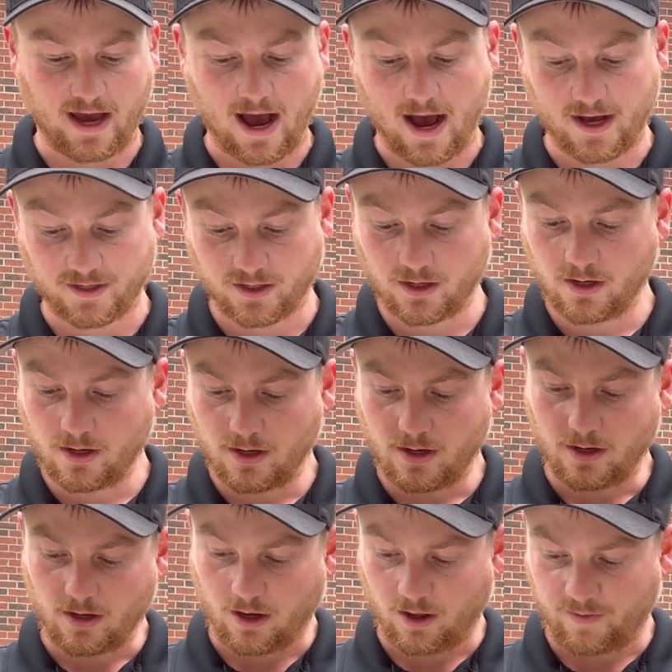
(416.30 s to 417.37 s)
it has
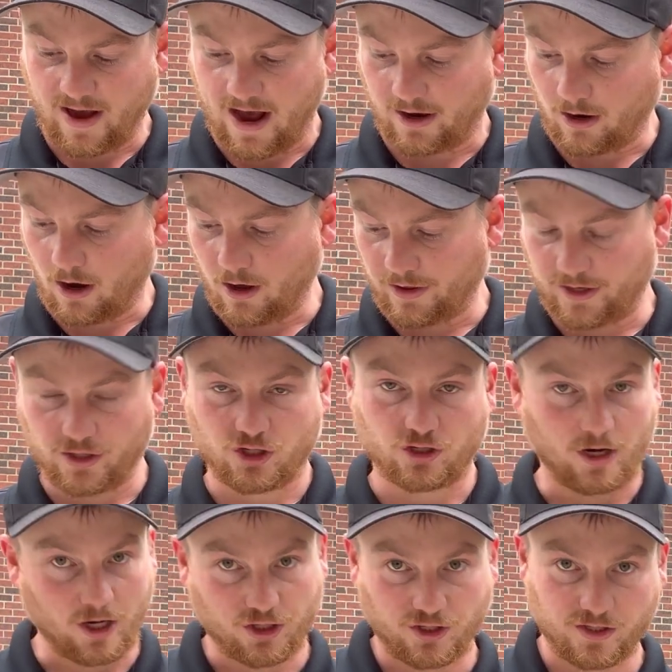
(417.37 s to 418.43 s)
on the back all the
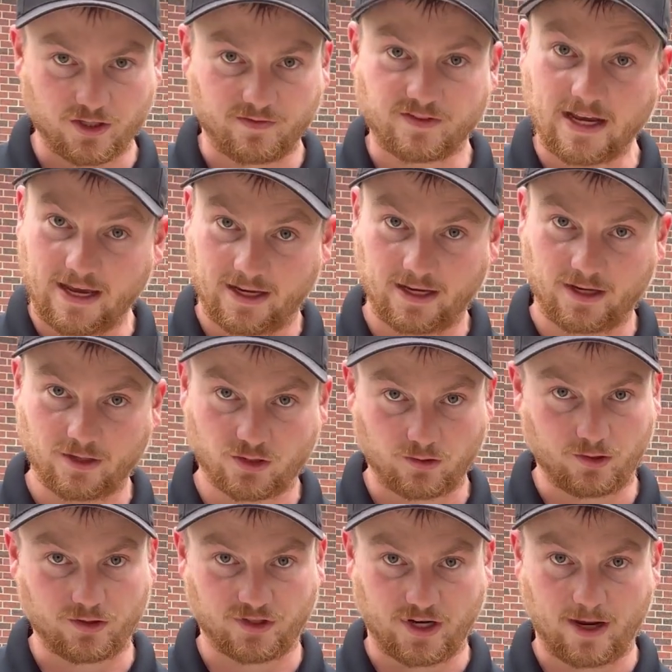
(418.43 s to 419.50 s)
instructions of taking a
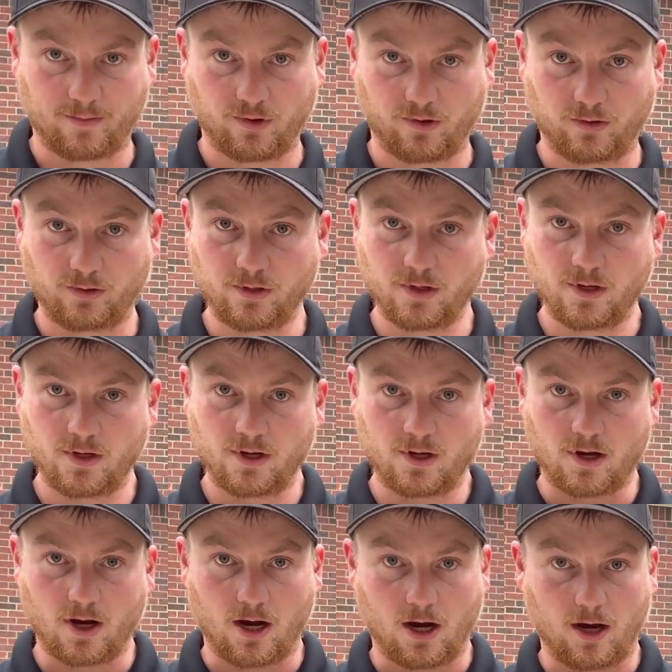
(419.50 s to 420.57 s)
soil sample.
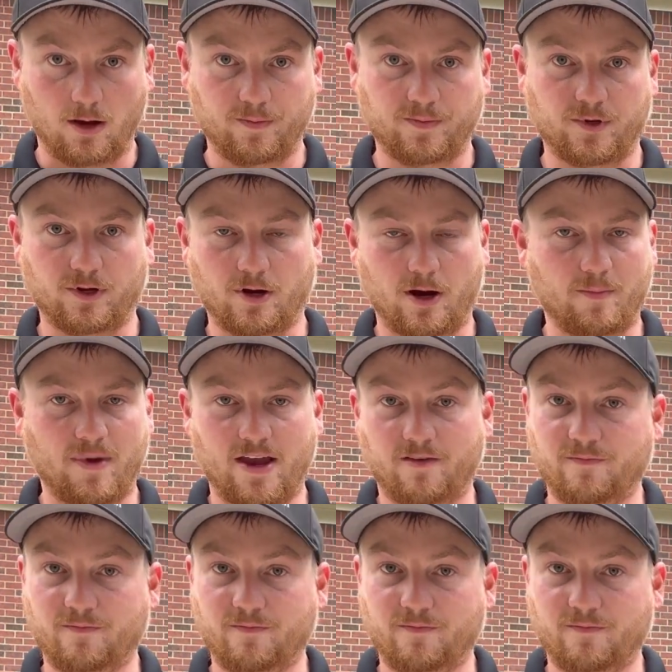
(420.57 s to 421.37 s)
I may